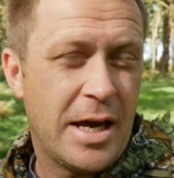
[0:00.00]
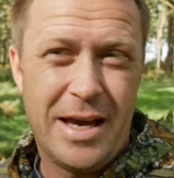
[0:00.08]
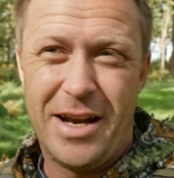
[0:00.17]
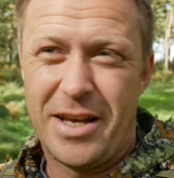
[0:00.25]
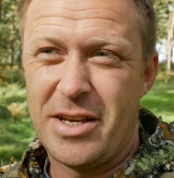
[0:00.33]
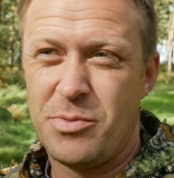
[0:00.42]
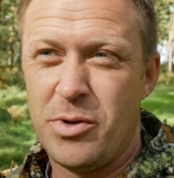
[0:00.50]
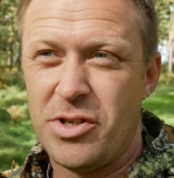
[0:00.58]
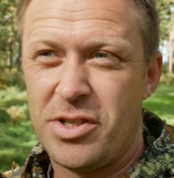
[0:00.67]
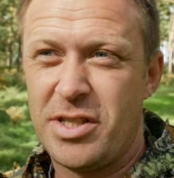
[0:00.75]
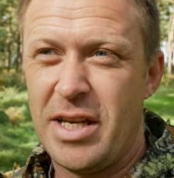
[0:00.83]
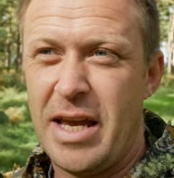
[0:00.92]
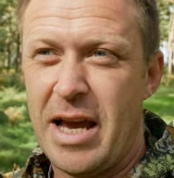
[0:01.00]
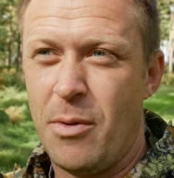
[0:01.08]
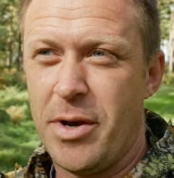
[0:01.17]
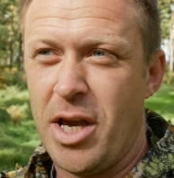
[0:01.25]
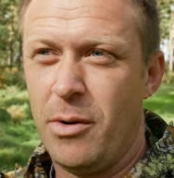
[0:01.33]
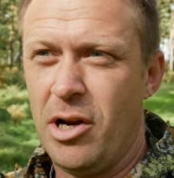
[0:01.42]
and I guess we'll just see
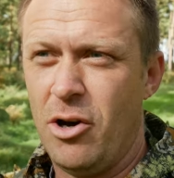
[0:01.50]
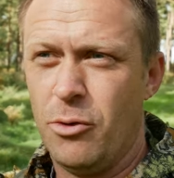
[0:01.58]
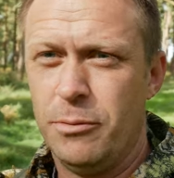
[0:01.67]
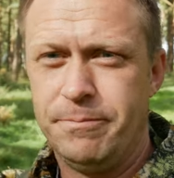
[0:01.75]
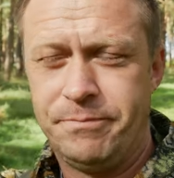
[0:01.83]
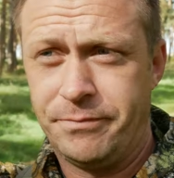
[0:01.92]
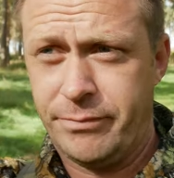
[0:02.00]
how we go along.